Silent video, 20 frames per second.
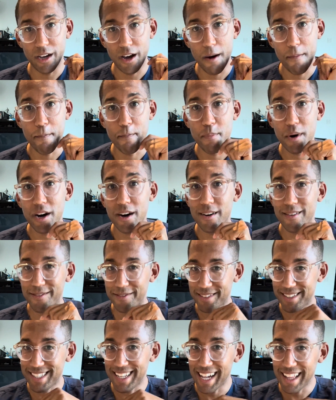
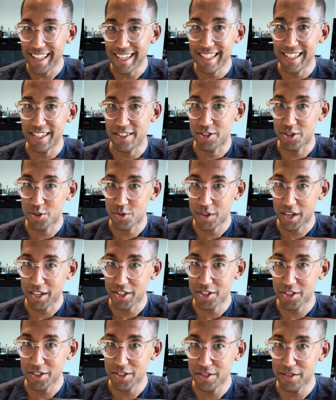above delicate
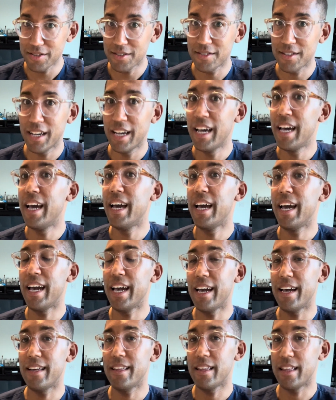structures,
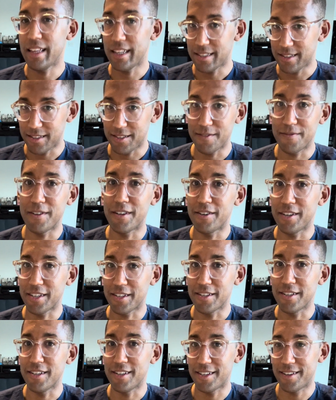this is very
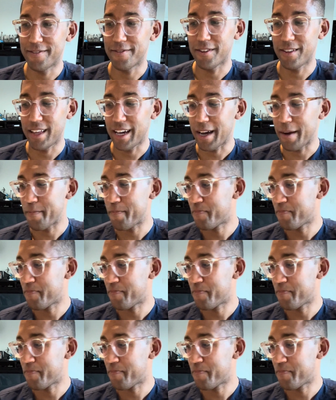good for that.